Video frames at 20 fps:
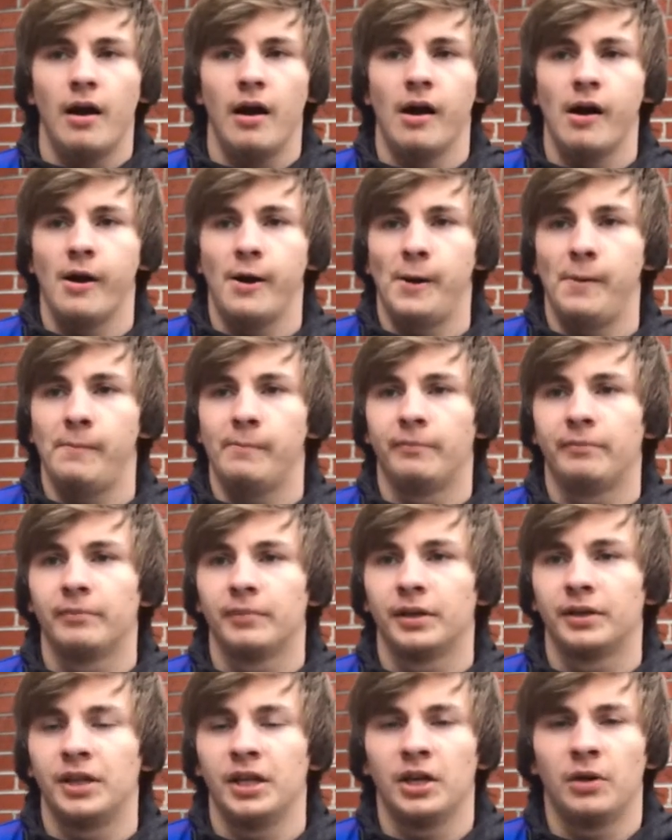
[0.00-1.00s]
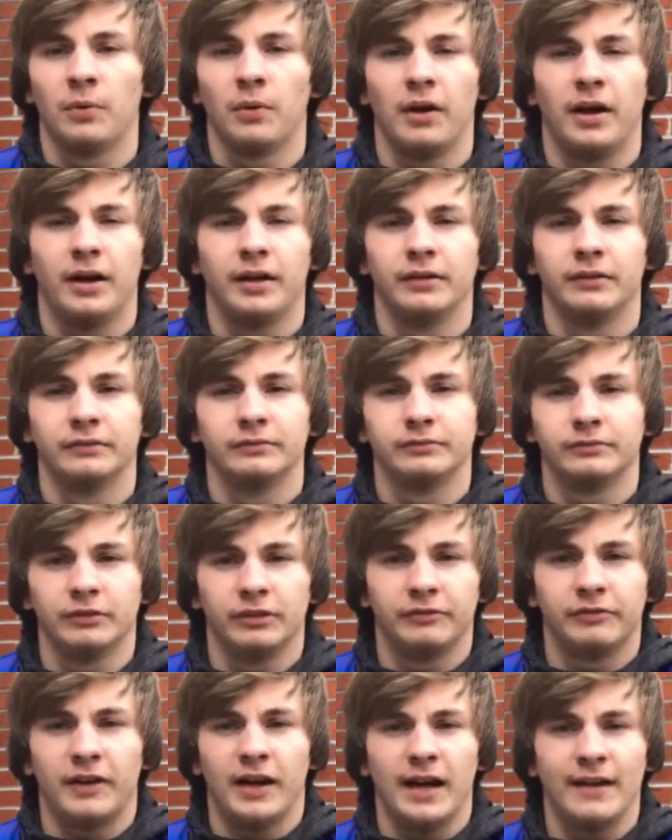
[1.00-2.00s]
Um, I think we're on
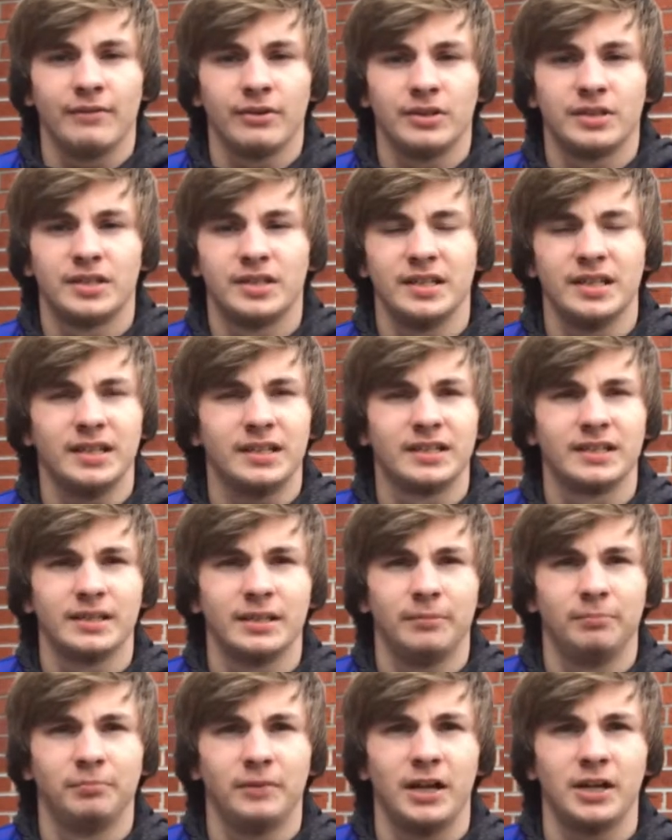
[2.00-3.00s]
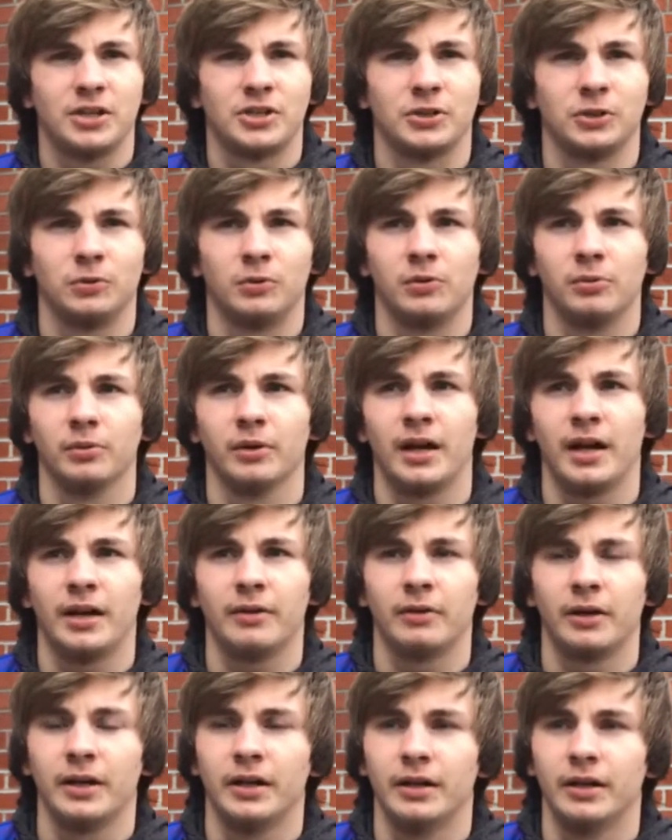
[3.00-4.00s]
five or six. Not sure where we're
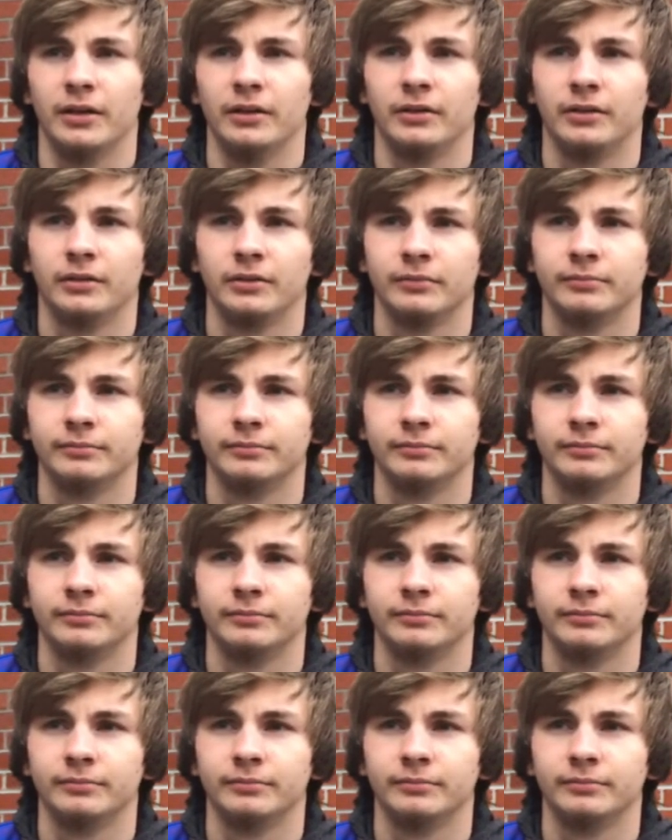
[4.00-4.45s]
at right here.